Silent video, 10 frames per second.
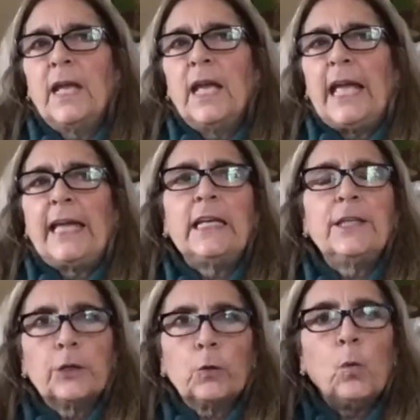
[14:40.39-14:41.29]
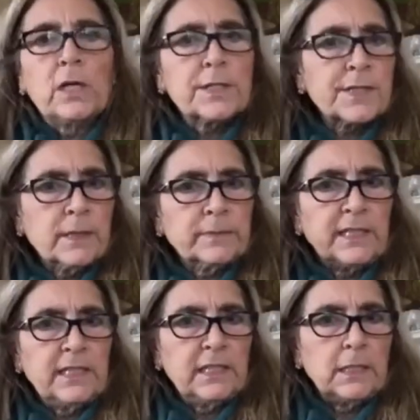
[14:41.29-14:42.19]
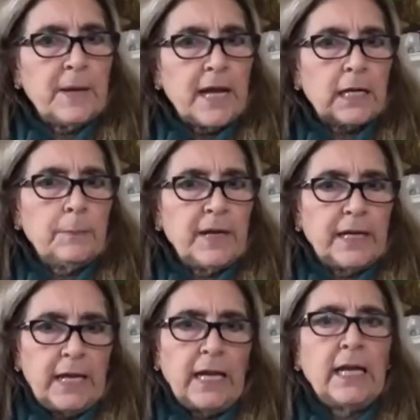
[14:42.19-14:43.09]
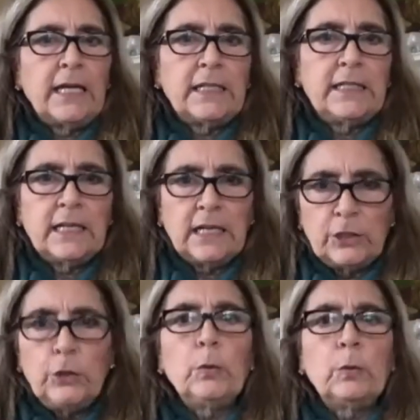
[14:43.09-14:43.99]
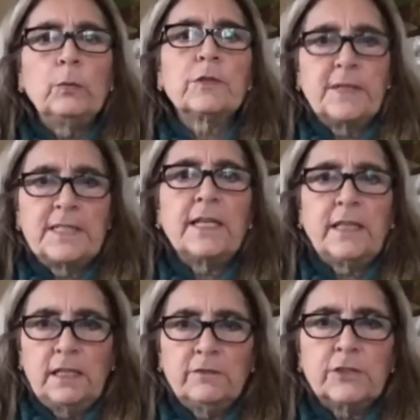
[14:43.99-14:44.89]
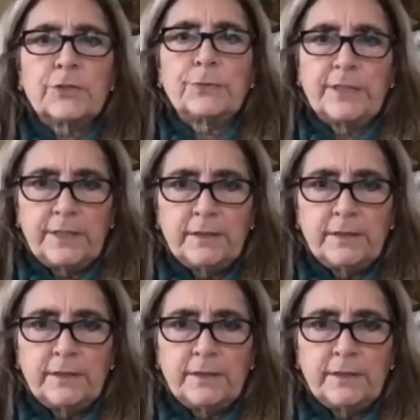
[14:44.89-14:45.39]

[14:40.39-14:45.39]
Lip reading: And there was something in the back of my head that I knew it was my 10th anniversary.